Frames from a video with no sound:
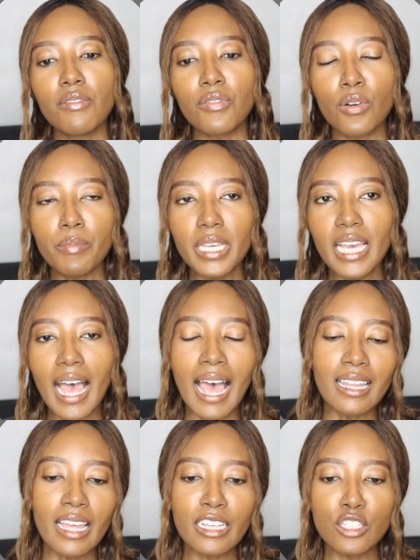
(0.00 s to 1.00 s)
For me,
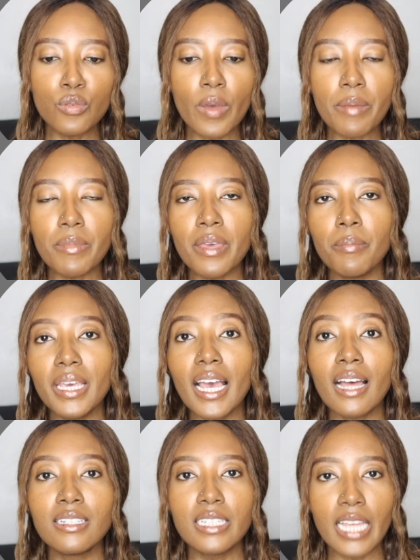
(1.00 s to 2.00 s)
I like to wait maybe
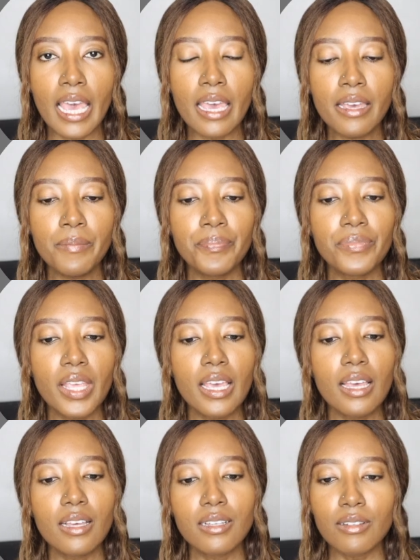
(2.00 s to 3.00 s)
a day
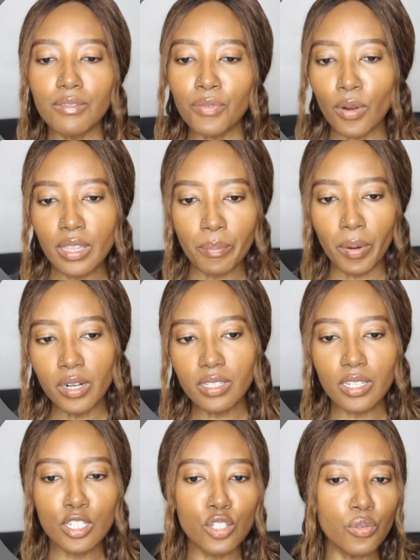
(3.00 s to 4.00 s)
for the
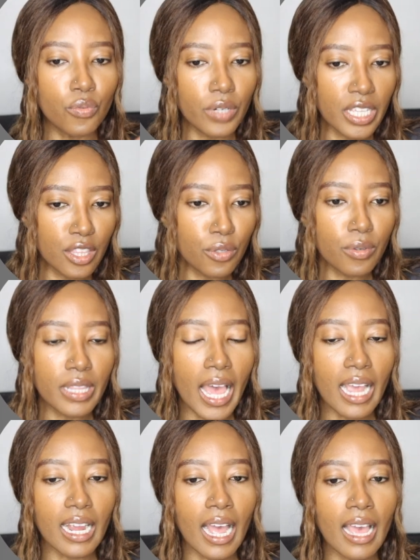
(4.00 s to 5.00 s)
person to read through
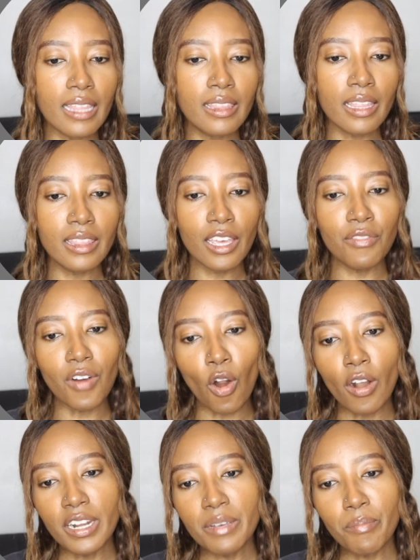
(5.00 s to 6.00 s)
that guide that they've
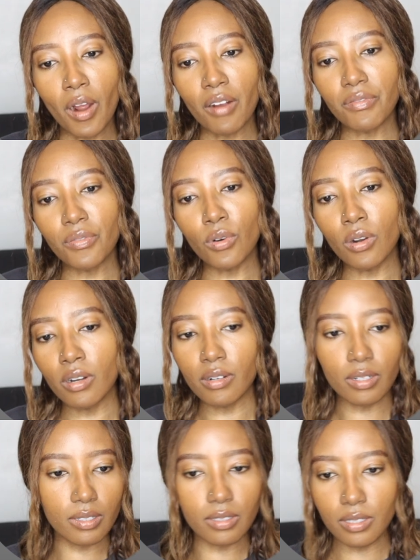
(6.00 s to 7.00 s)
already bought
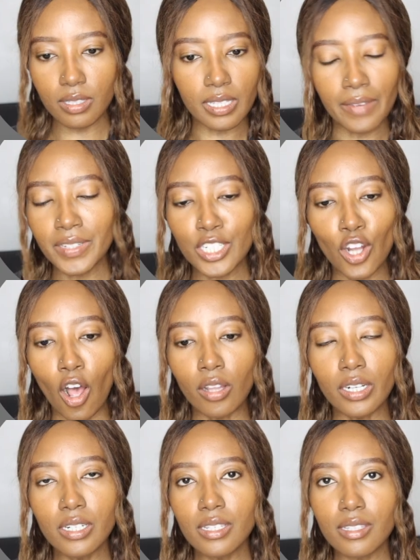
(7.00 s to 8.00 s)
for
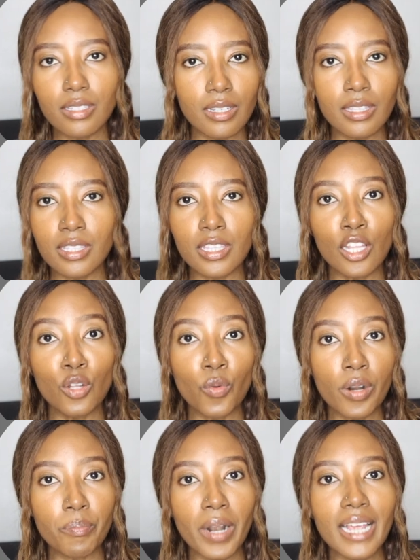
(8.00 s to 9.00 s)
$7. It's the
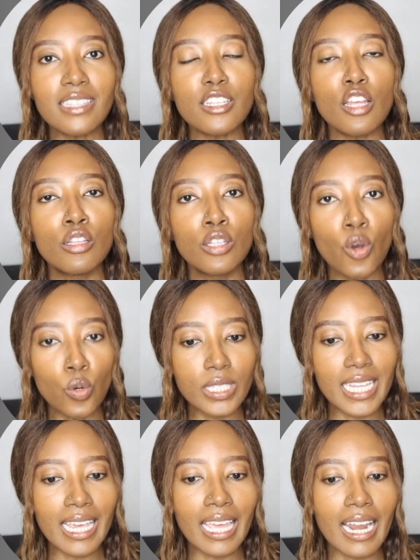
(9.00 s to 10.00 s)
lower price, low
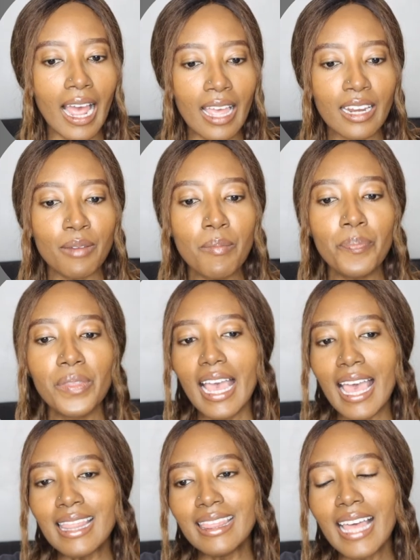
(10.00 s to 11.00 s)
ticket item,
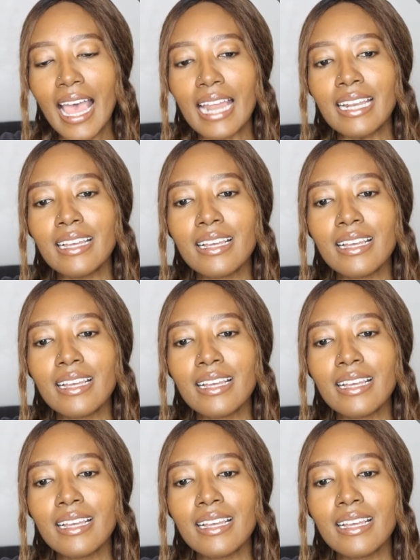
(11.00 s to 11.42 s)
and then